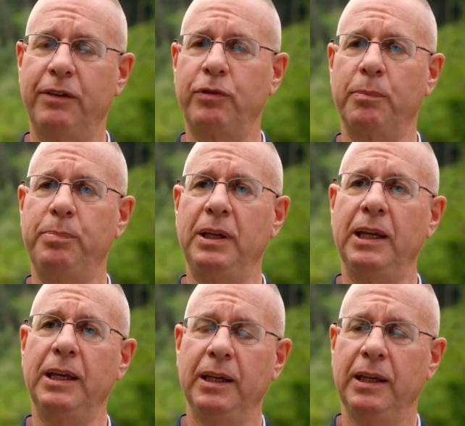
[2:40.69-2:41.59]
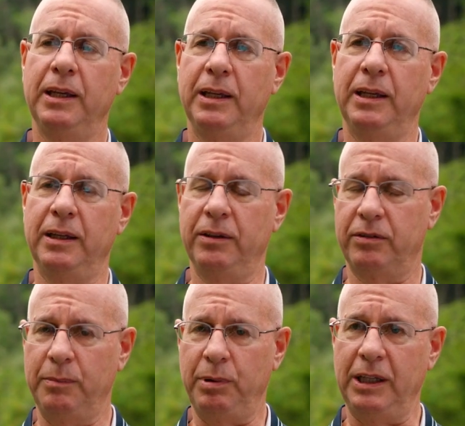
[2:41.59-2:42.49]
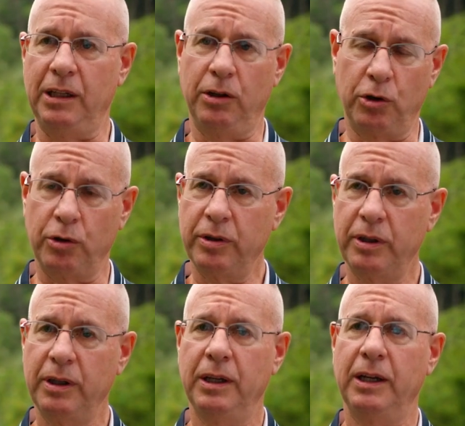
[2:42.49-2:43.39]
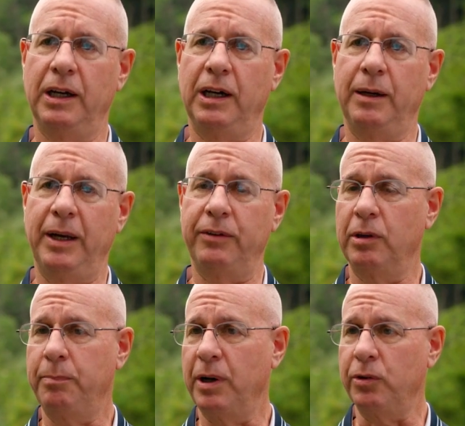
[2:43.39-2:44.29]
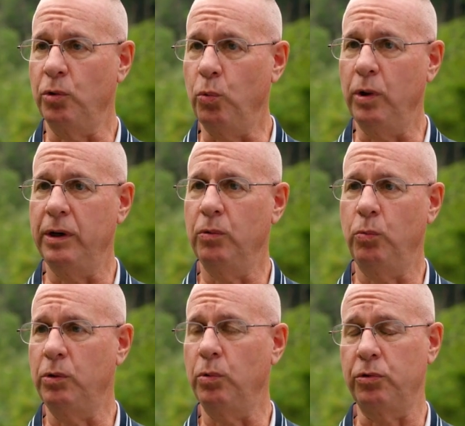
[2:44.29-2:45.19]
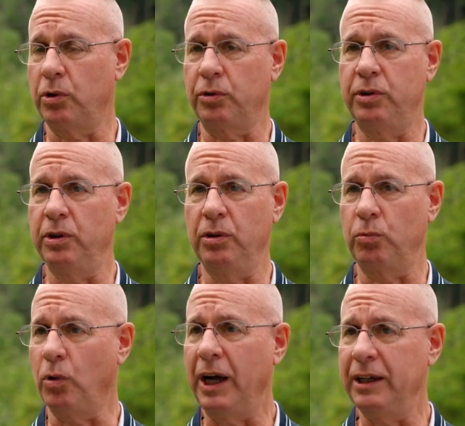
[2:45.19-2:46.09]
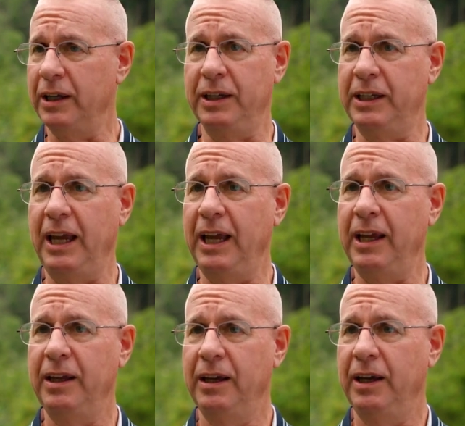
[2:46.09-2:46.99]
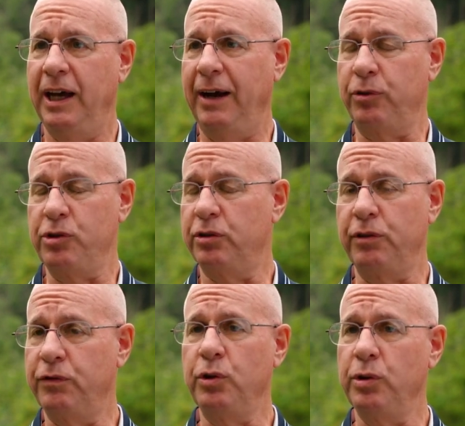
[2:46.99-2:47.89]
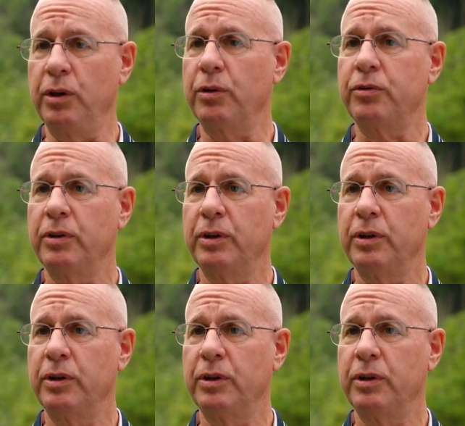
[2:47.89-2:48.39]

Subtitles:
FRP is completely inert as compared to wood. Wood will start to rot and decay after just a few years,